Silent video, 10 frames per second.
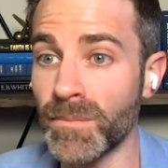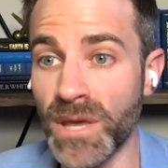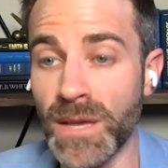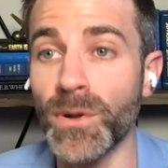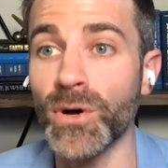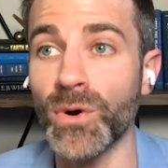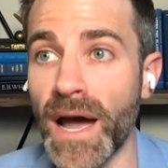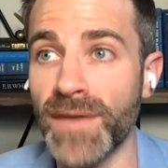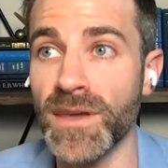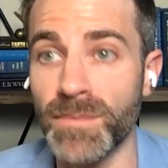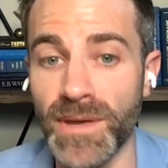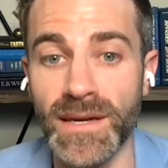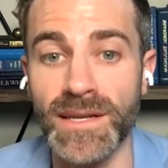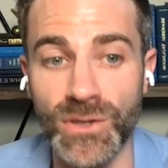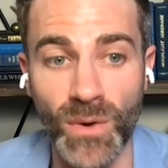people who have the
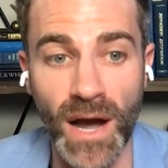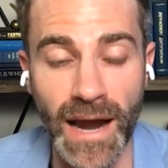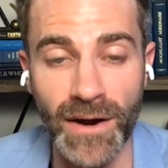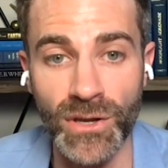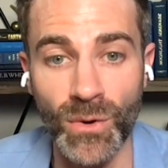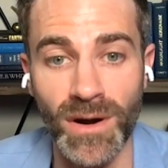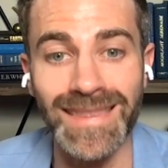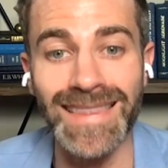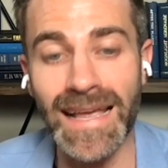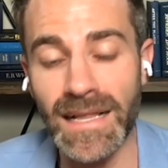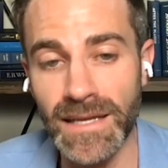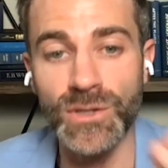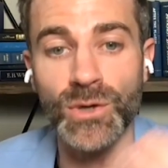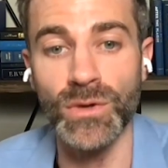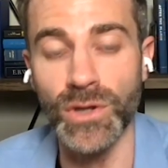ability to hire you are likely
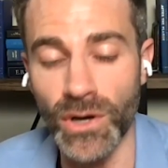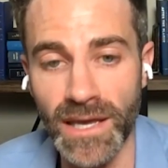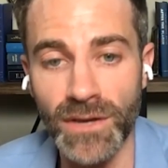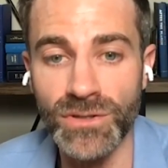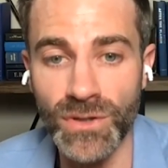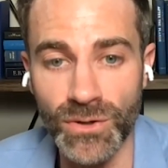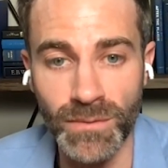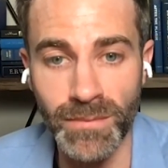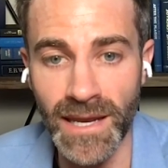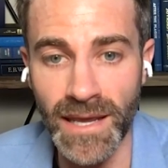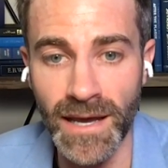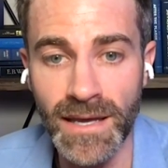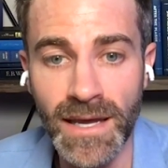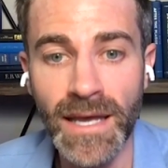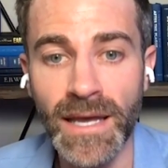to look at your social media.